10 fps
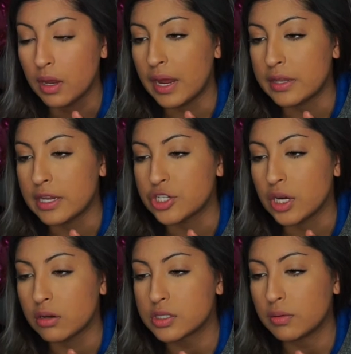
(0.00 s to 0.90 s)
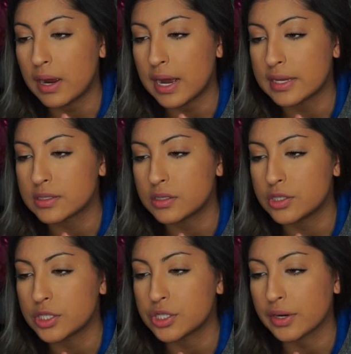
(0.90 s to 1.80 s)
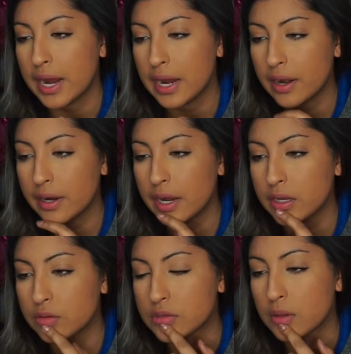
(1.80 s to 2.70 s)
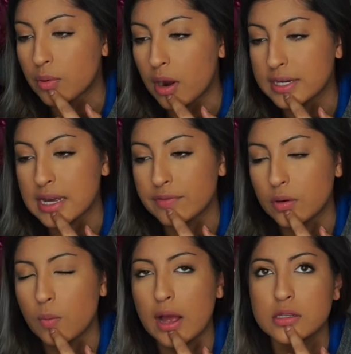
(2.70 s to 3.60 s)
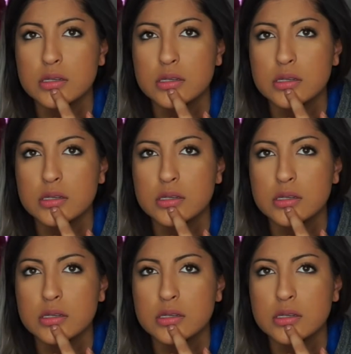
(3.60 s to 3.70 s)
And then she also asked, does your hair get used to the products after a while?